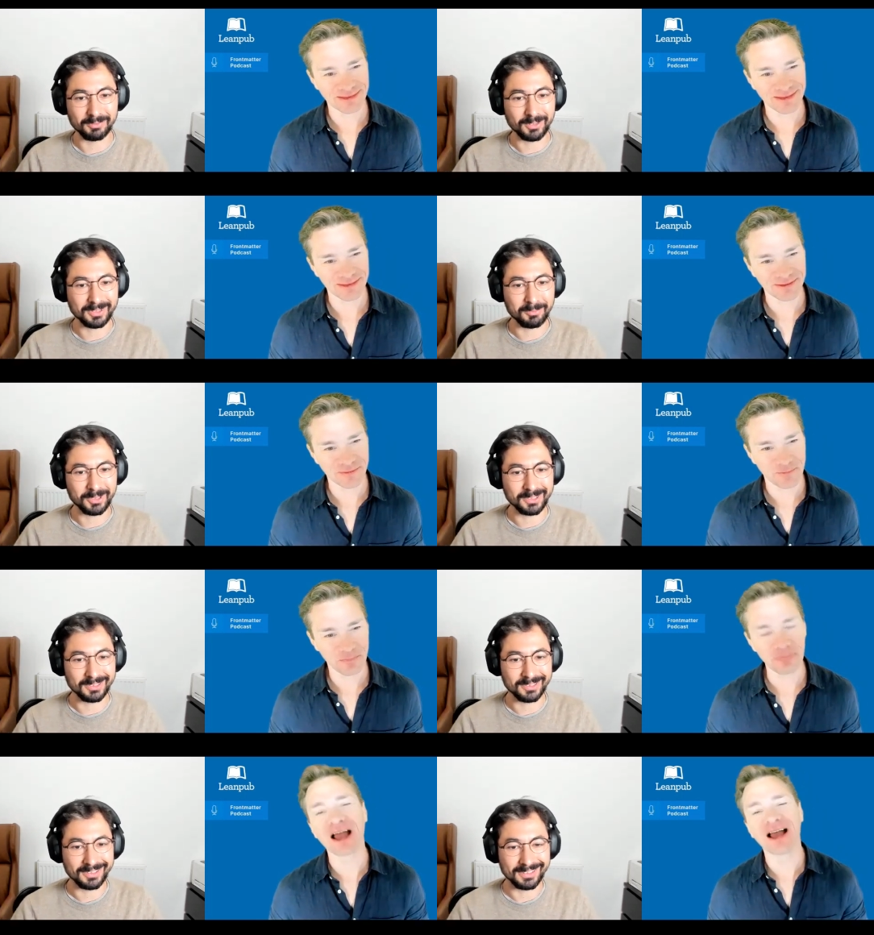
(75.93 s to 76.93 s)
Speaker 1: for some
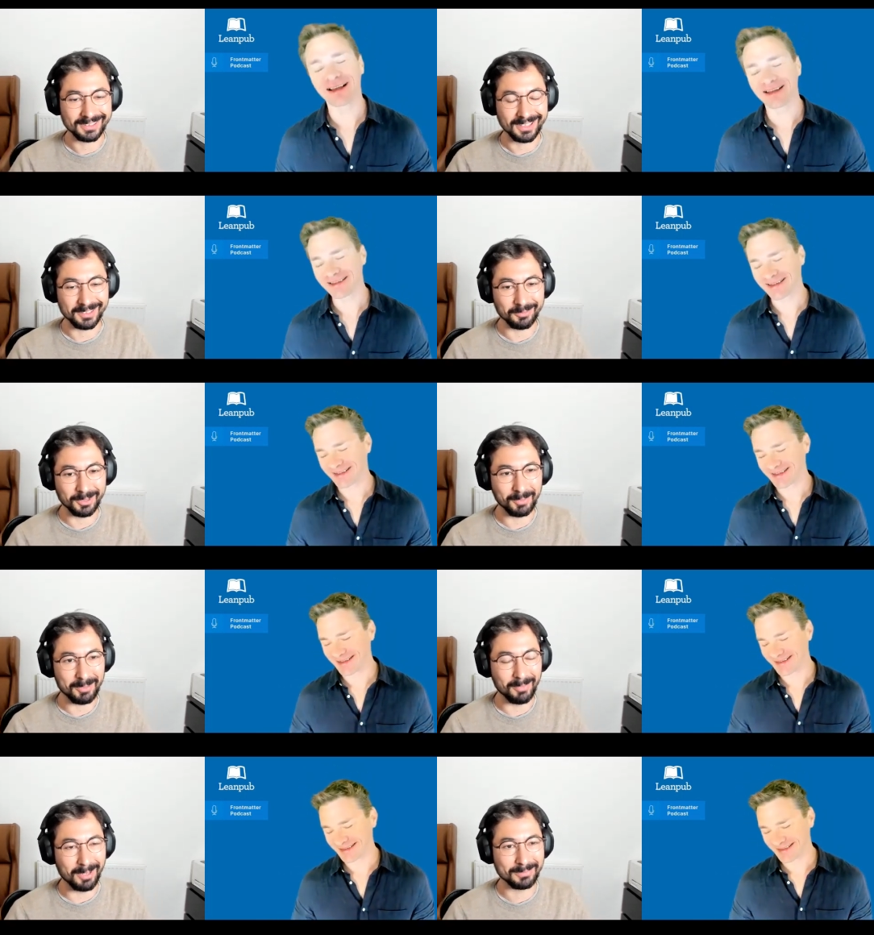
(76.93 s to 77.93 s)
reason. It's kind of what my
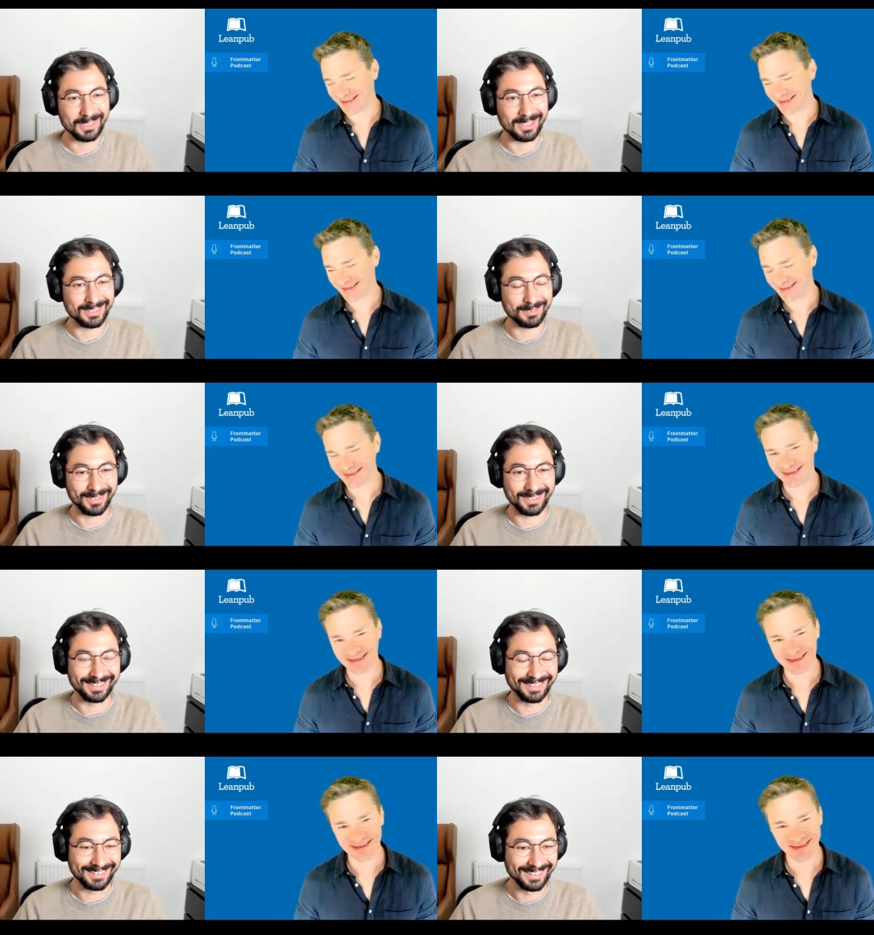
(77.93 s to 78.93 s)
mom says
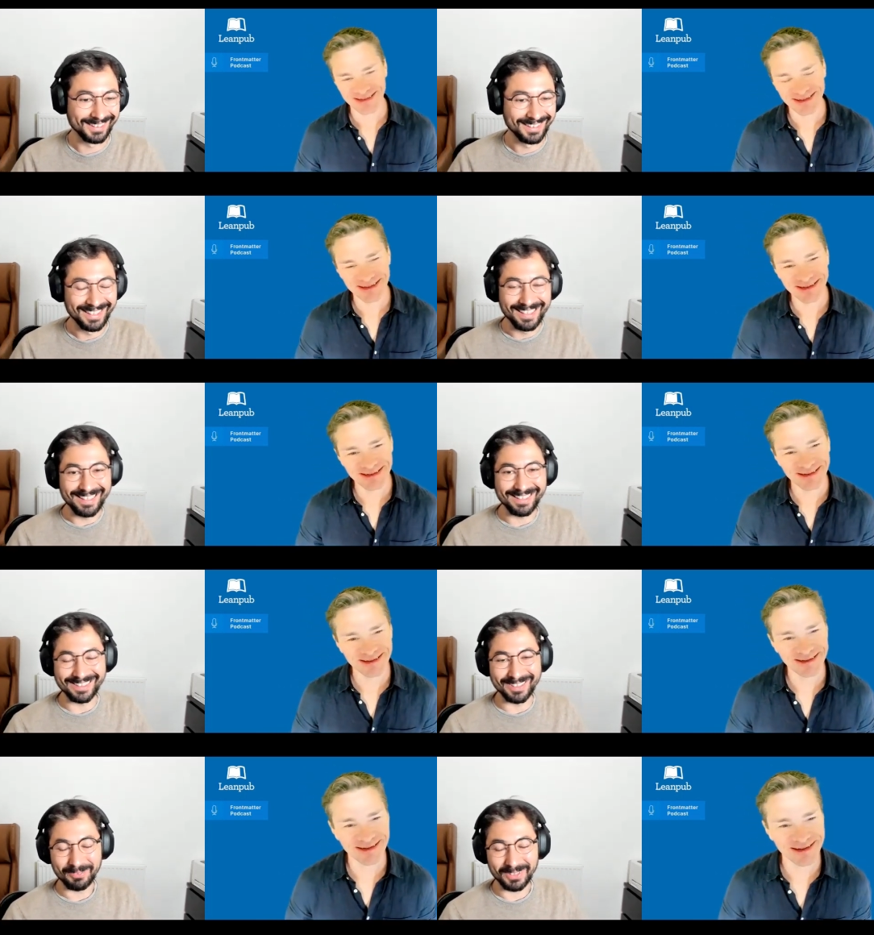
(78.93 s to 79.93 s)
when
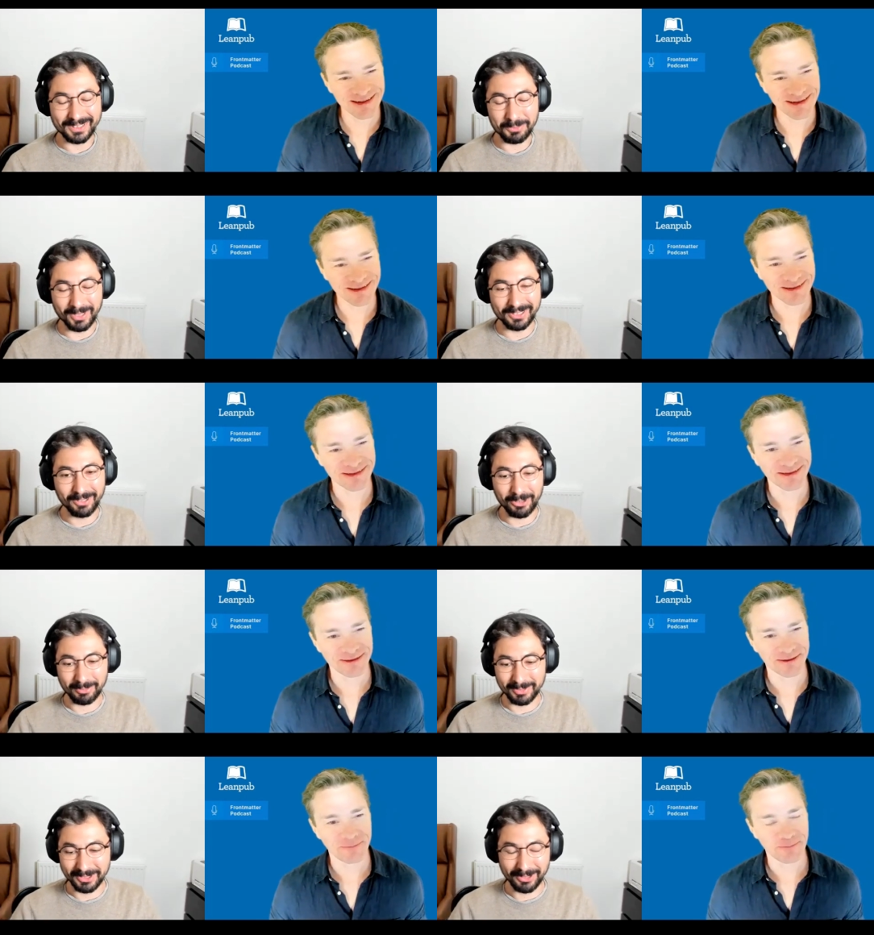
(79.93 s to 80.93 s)
things went
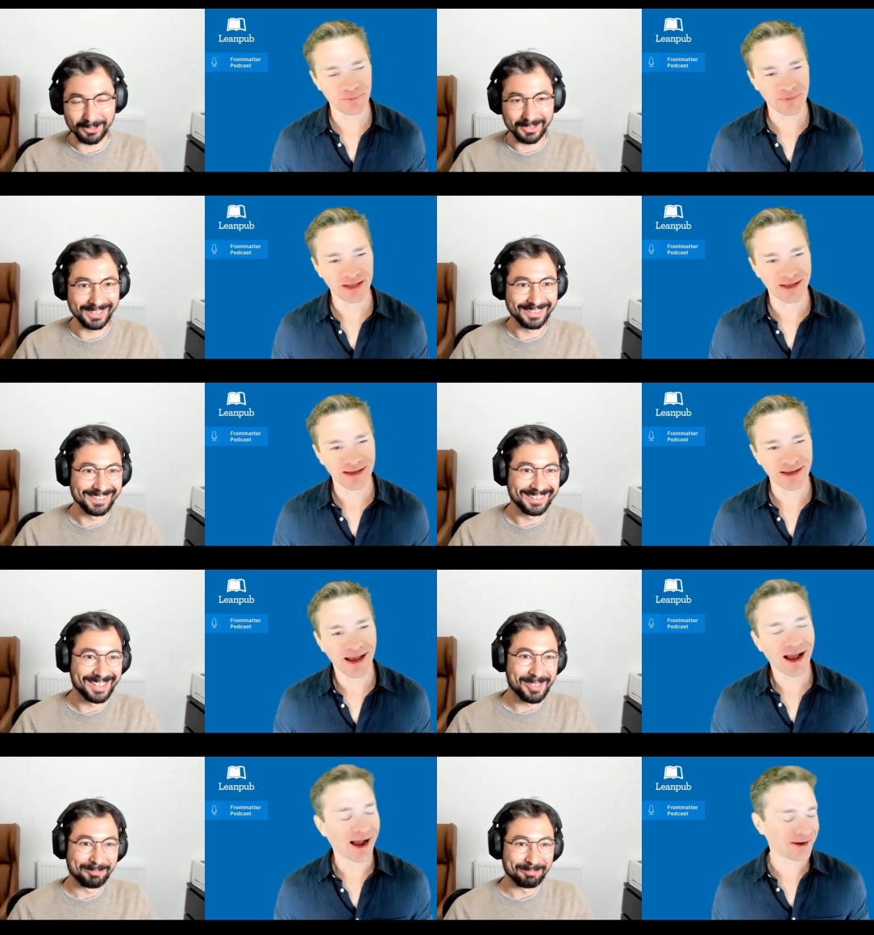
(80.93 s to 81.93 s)
horribly wrong.
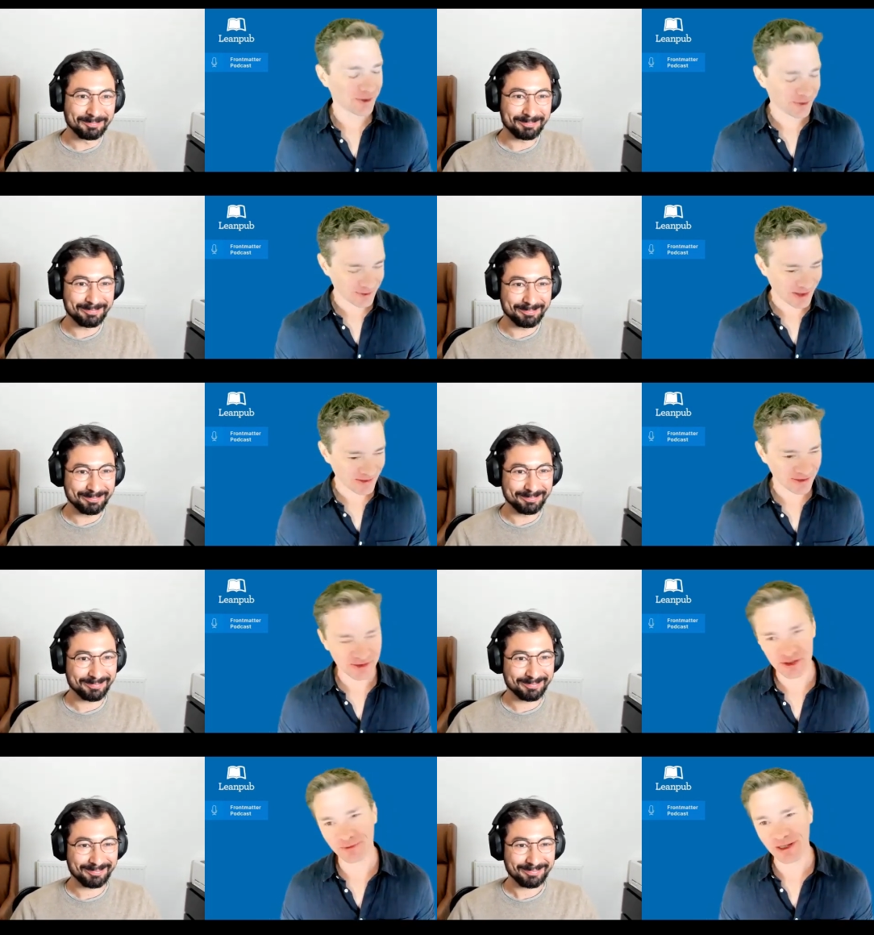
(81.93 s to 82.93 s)
Speaker 2: I know what you mean. There's
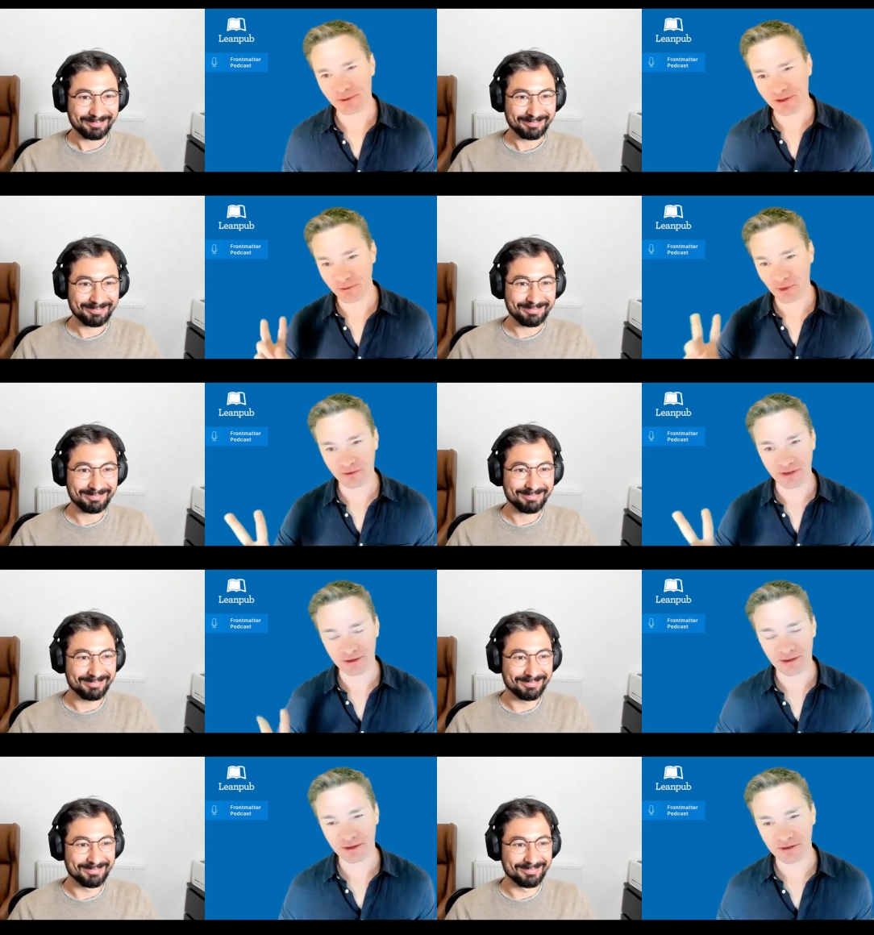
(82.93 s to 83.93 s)
two people in the world that
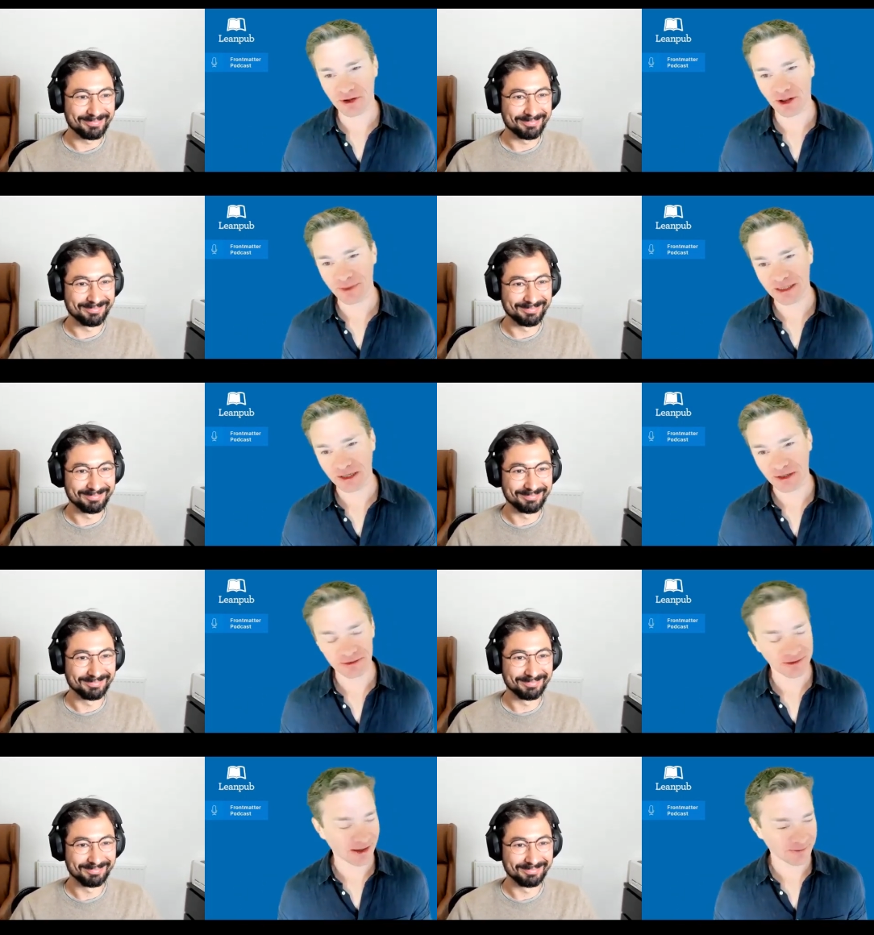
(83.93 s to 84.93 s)
are allowed to call me
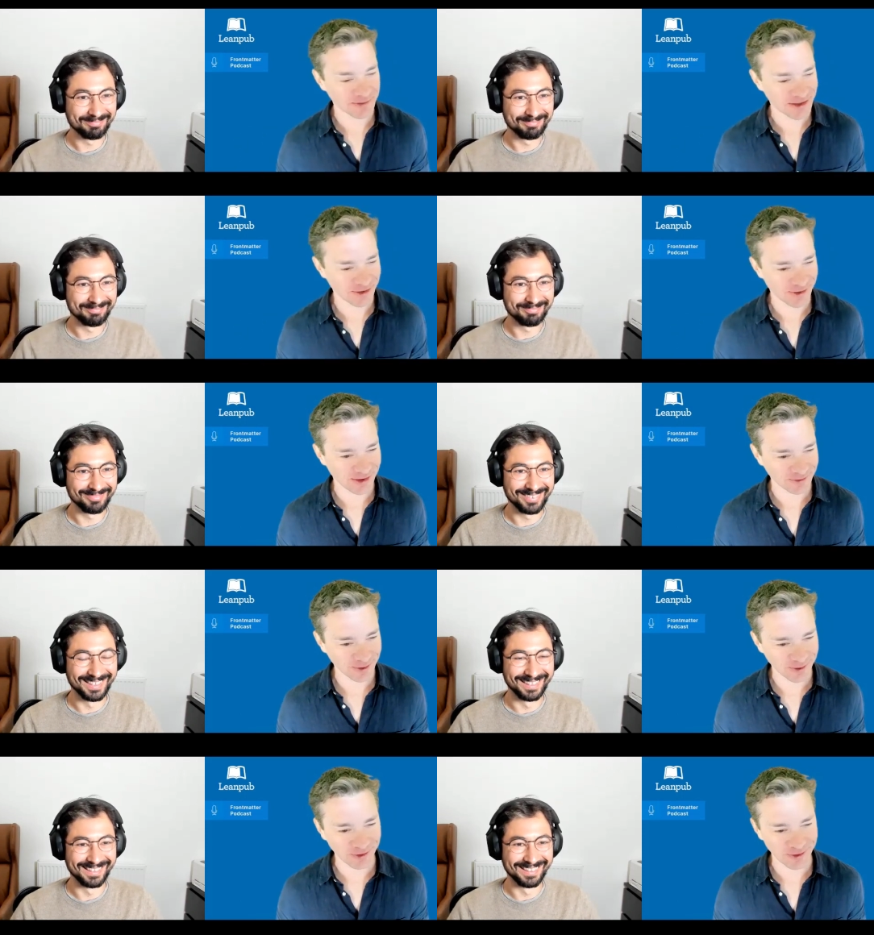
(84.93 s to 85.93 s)
Leonard. So
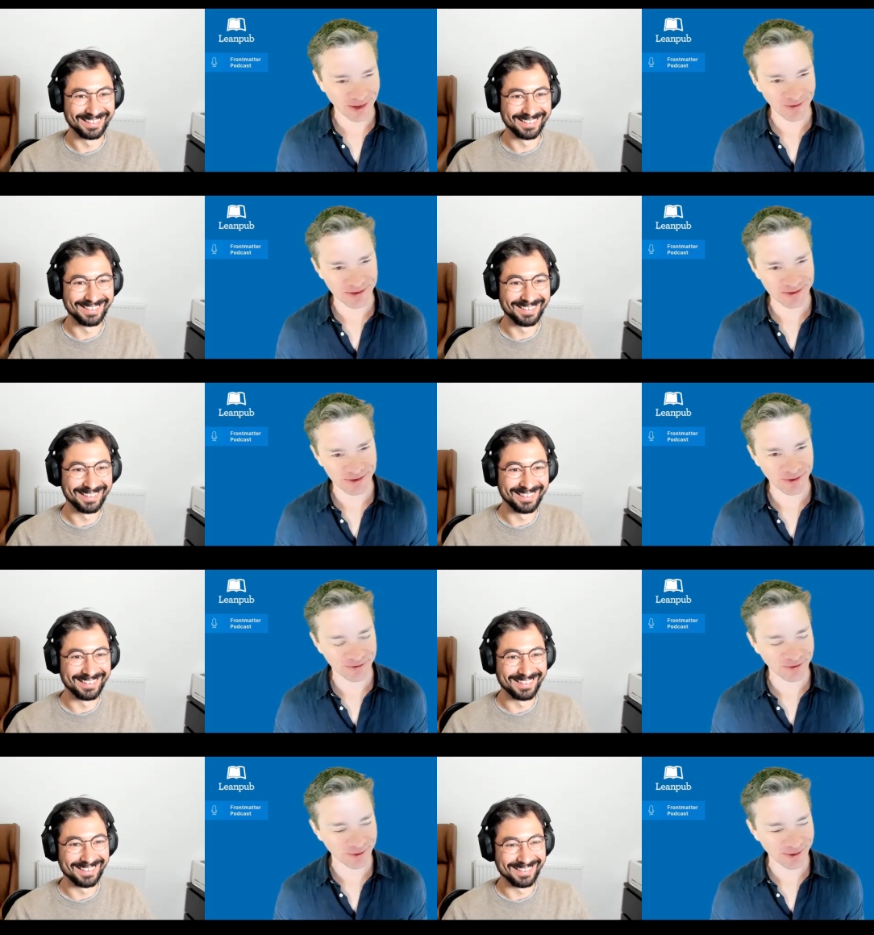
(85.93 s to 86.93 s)
I'll call you Alex going
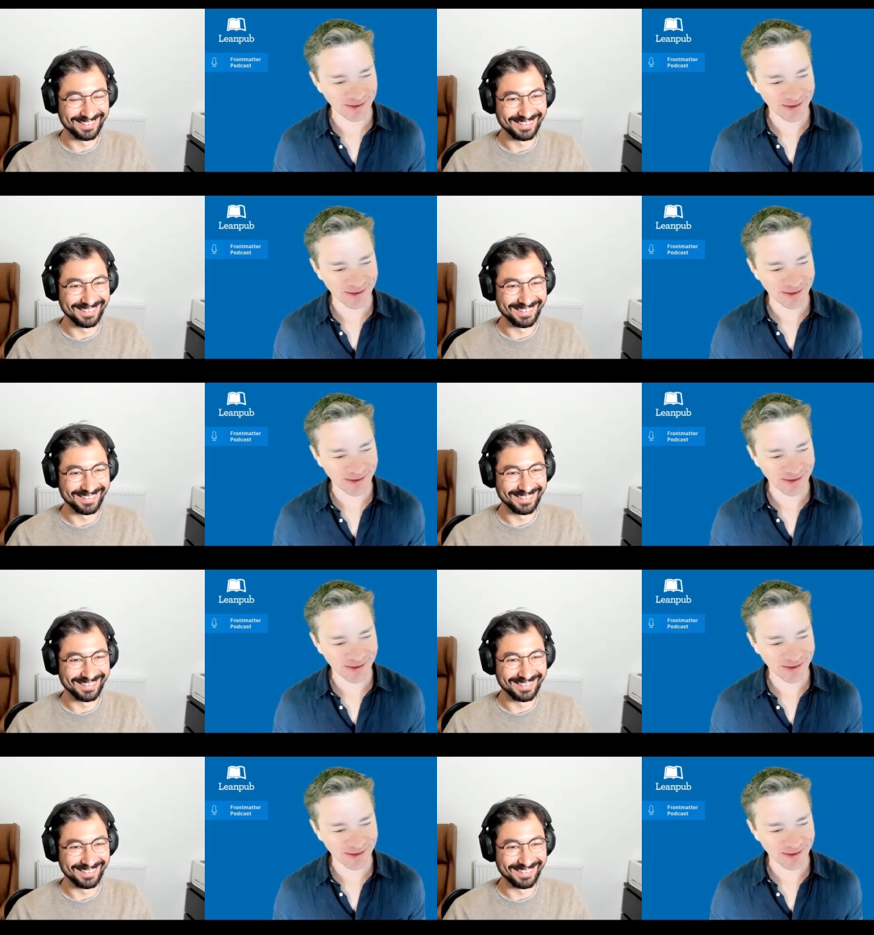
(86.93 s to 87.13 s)
forward.